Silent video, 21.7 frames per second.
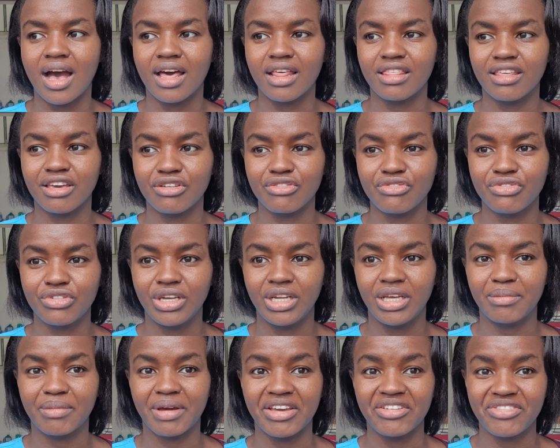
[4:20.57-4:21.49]
Uh,
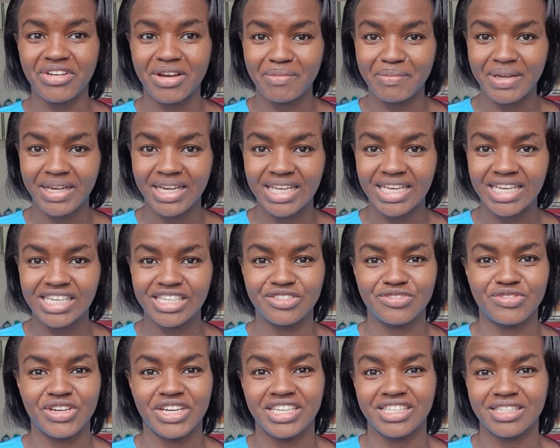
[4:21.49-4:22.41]
thankfully, my family
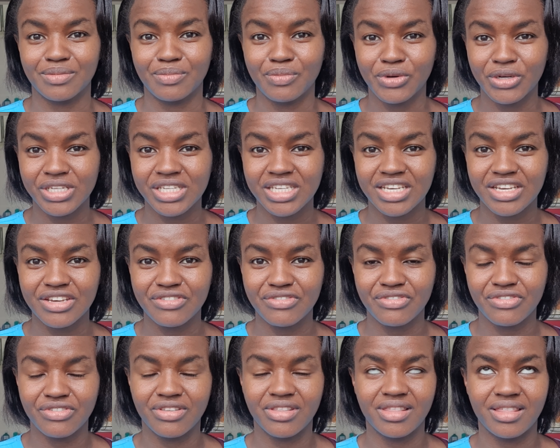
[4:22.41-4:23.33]
is really
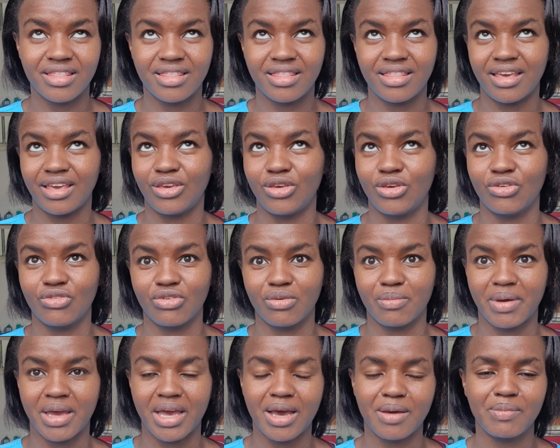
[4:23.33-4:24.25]
supportive. Thank you
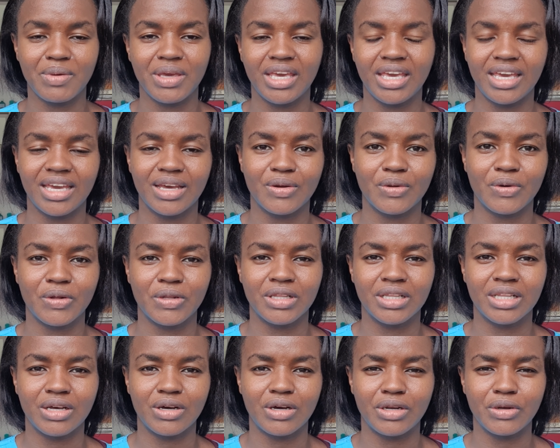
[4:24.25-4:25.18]
for my hubby and
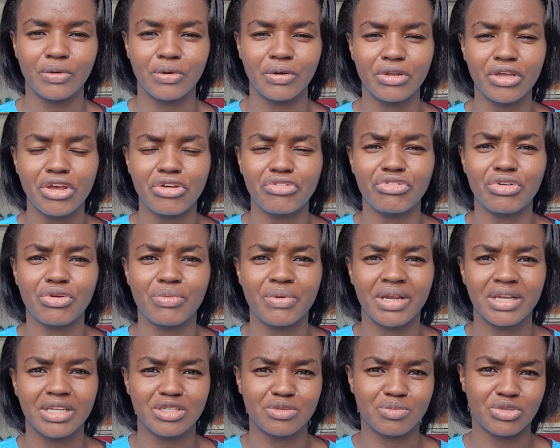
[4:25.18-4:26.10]
all and all,
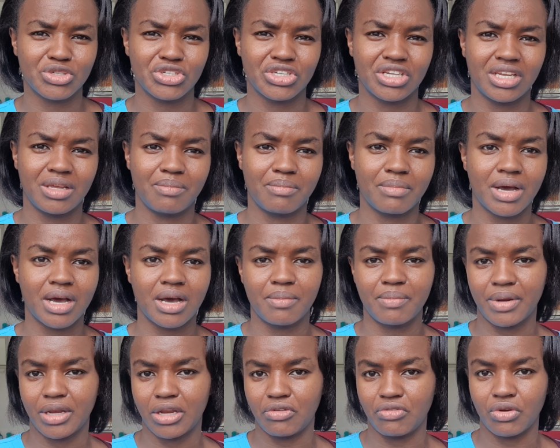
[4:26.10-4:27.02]
everyone, especially
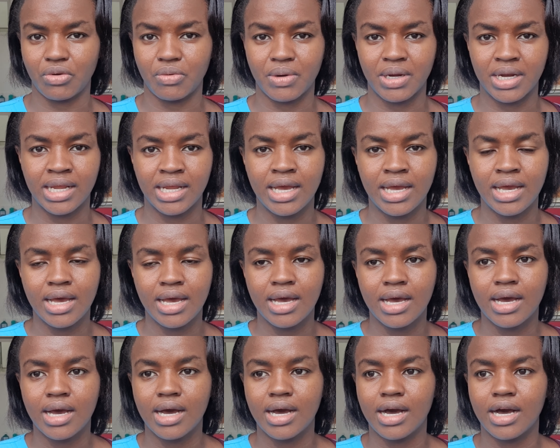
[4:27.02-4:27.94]
mom and everyone.
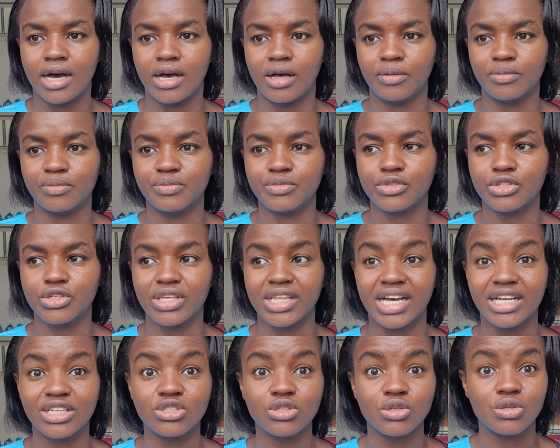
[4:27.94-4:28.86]
Um,
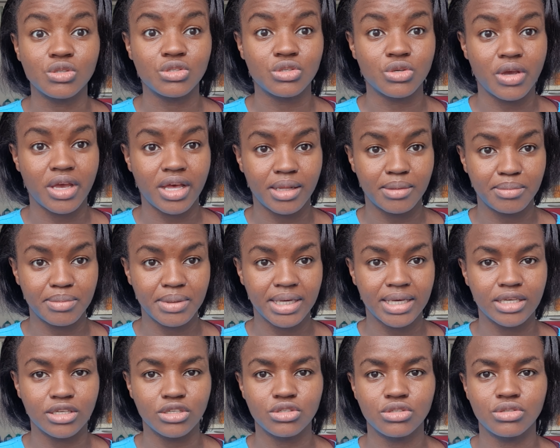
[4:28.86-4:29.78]
so that's also
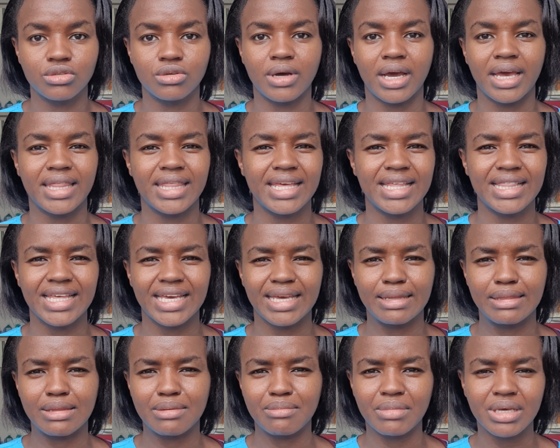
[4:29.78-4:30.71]
helping. So I think
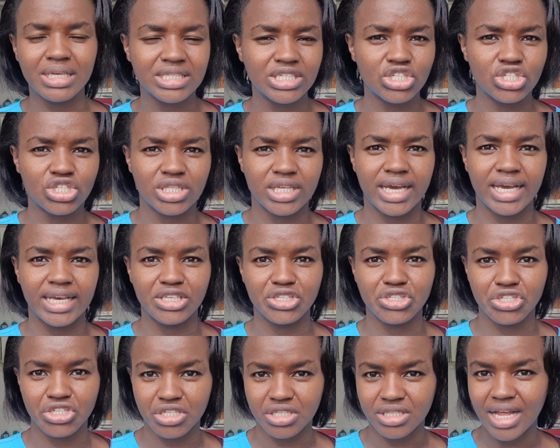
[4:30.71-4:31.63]
that the message there
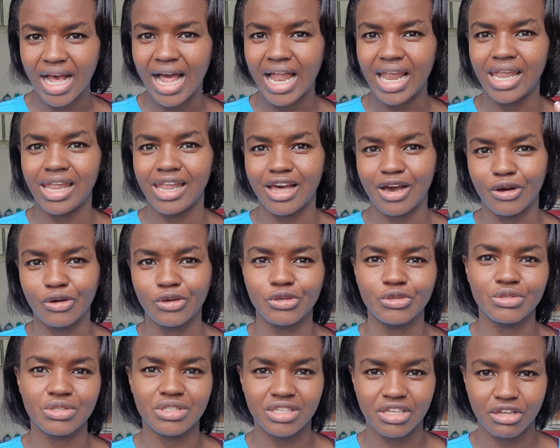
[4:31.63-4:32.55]
is just allow
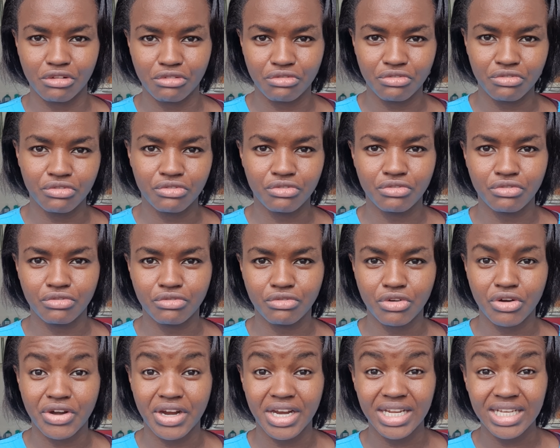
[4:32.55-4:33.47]
yourself
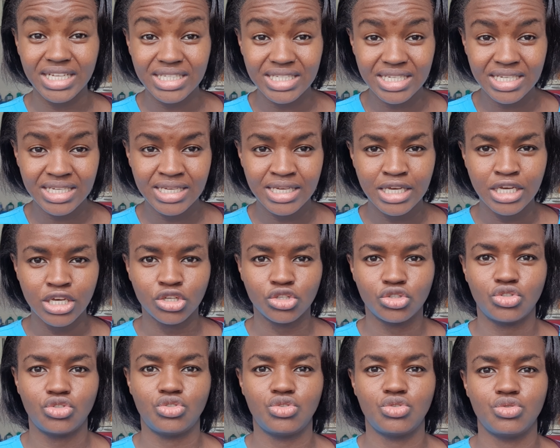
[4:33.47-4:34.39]
credit
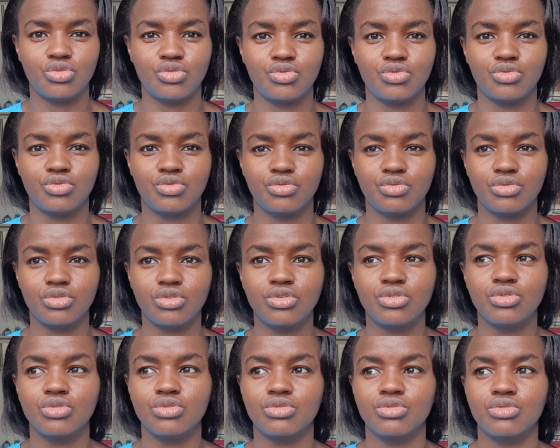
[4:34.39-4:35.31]
to
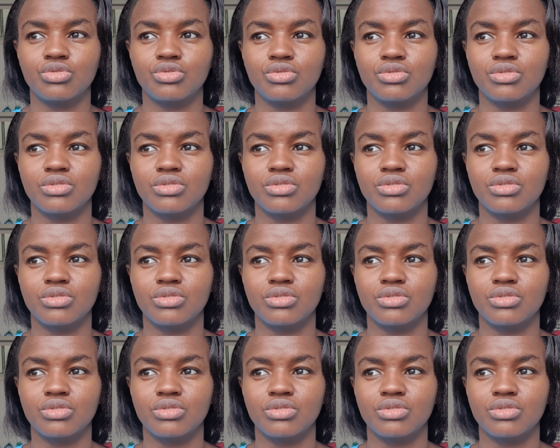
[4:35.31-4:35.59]
to